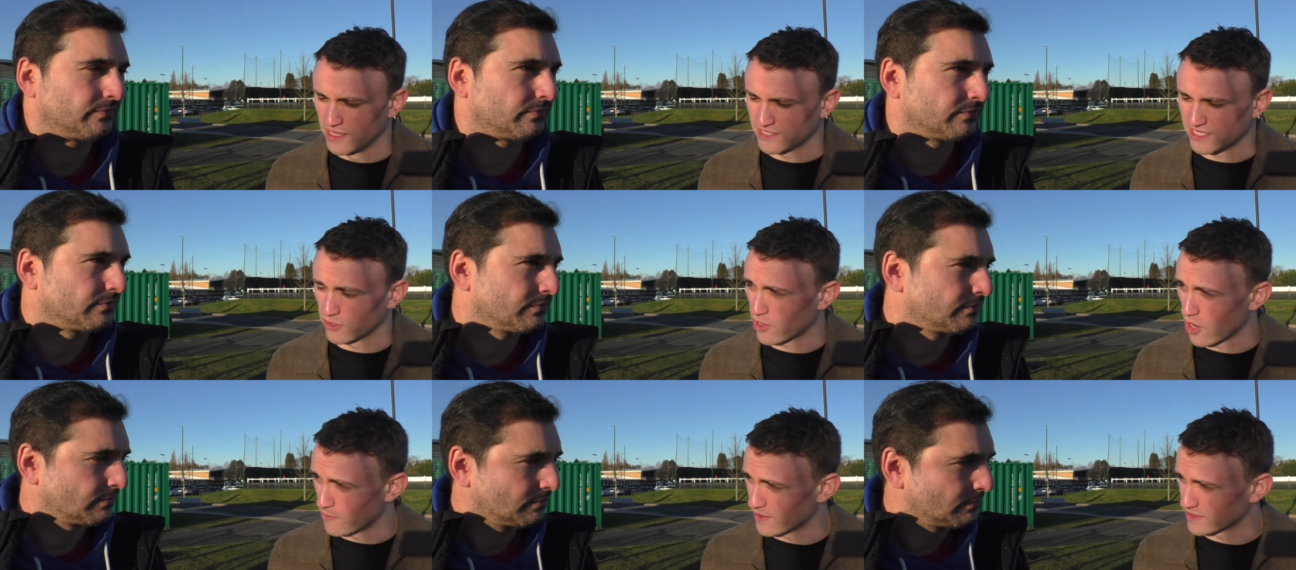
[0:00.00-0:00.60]

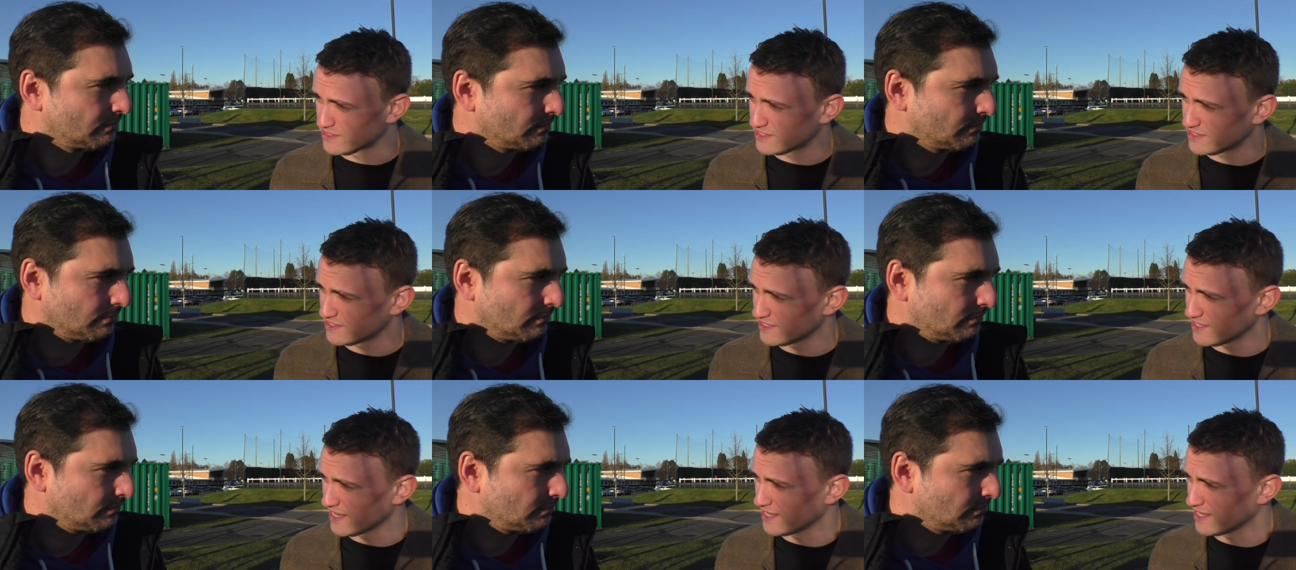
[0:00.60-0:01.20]
Speaker 1: João Gomes
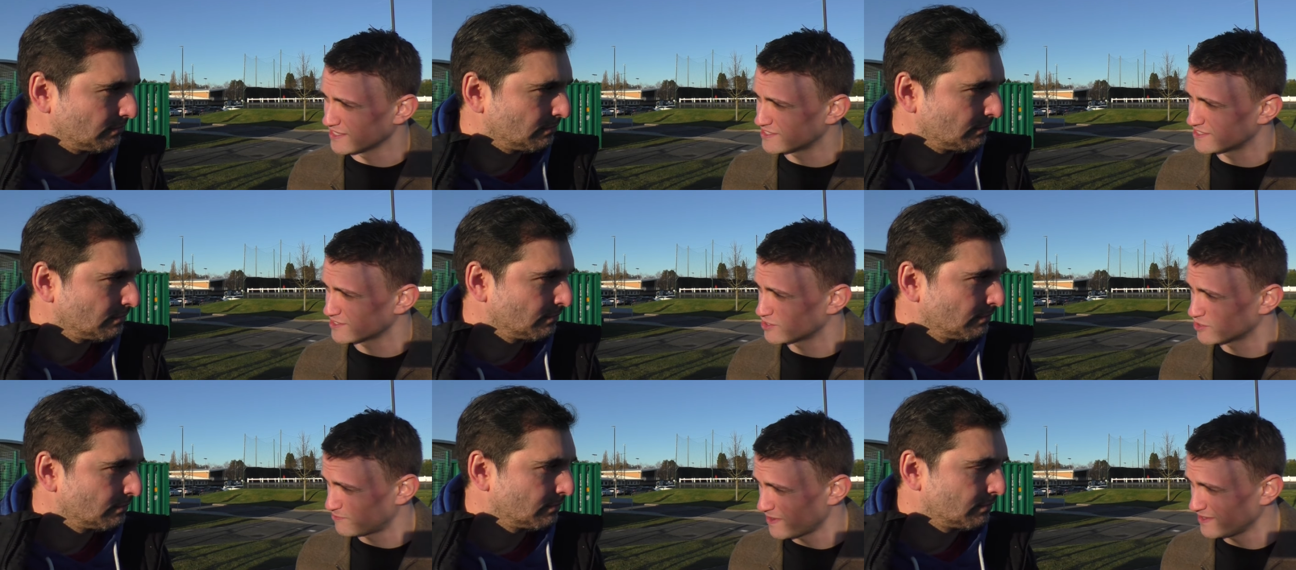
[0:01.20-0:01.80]
is
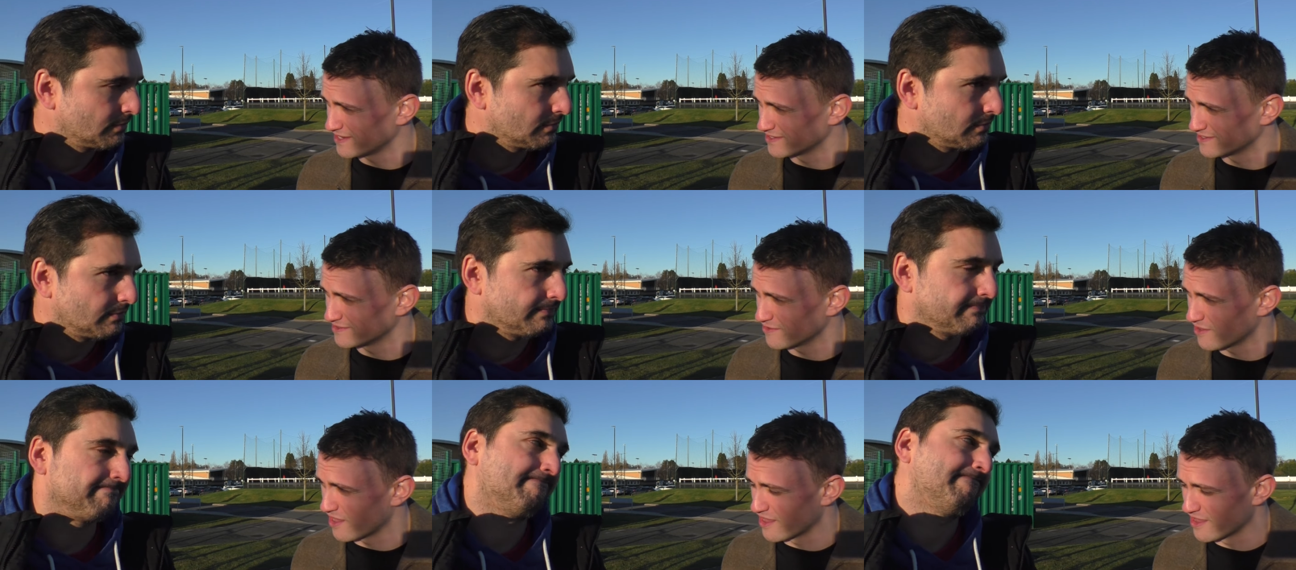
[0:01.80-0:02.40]
suspended
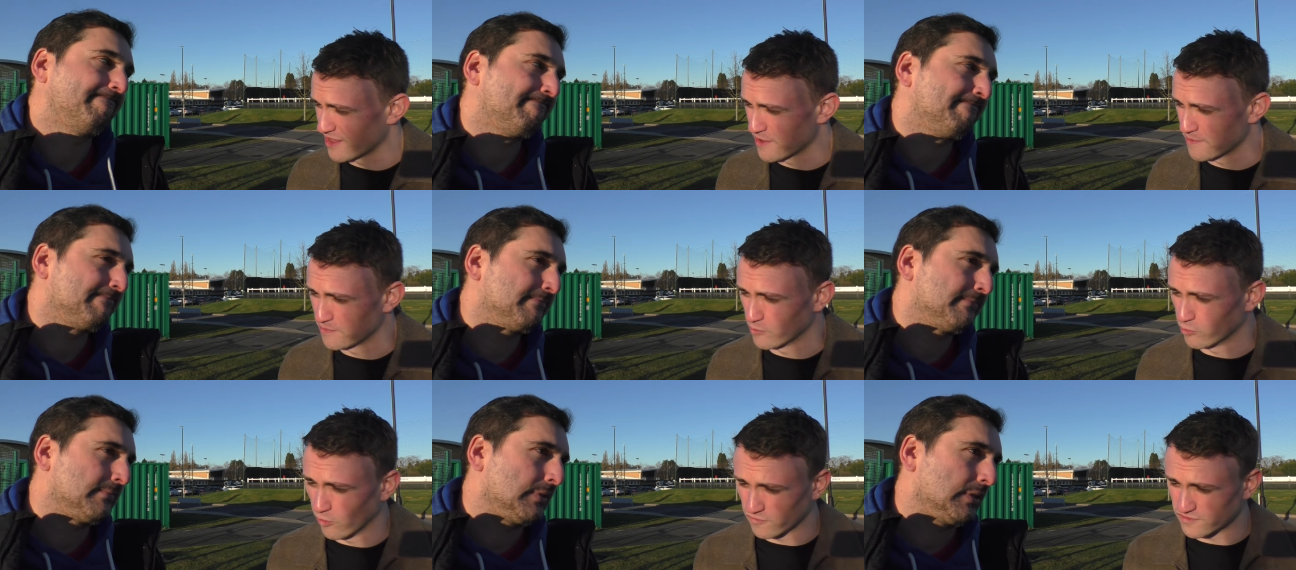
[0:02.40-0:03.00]

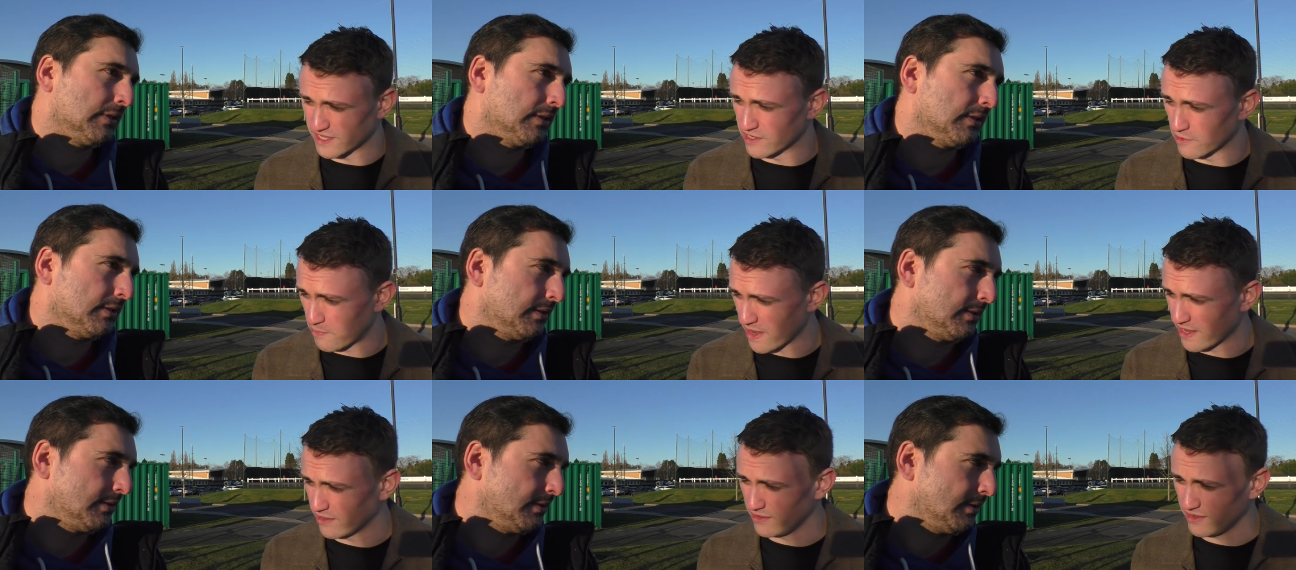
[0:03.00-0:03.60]
um, Wolves didn't
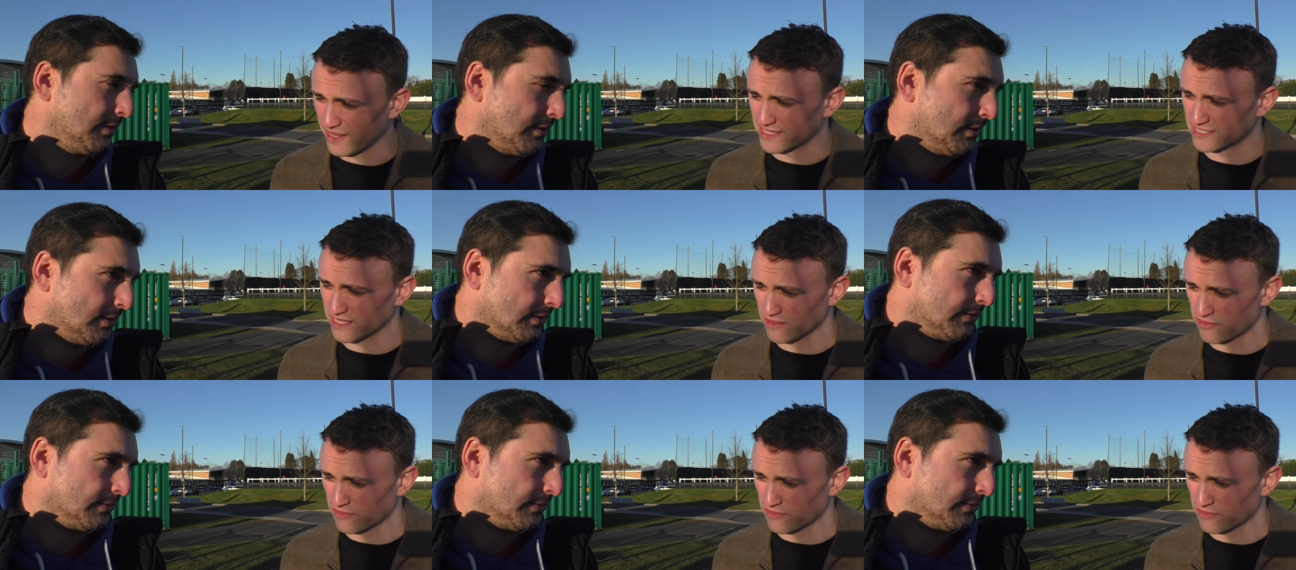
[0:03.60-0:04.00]
appeal. It's